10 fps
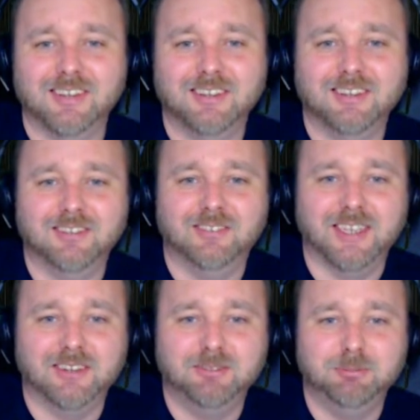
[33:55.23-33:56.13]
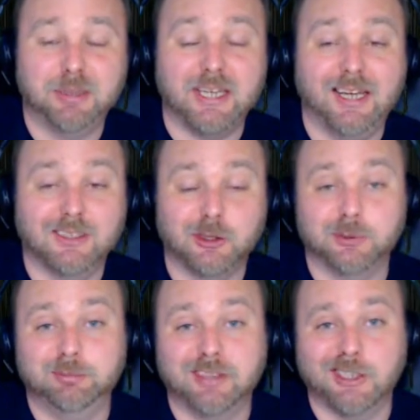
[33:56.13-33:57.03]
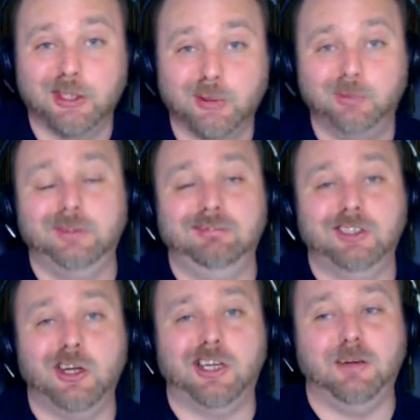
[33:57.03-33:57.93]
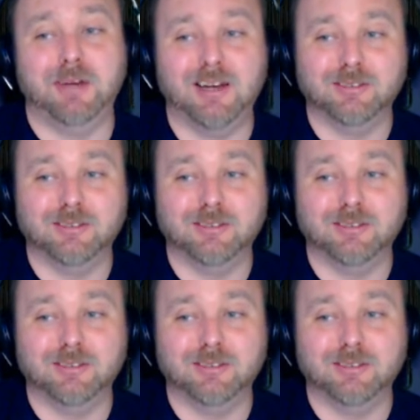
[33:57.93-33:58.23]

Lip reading: Oh, well. But yeah, so there you go. It's not coming out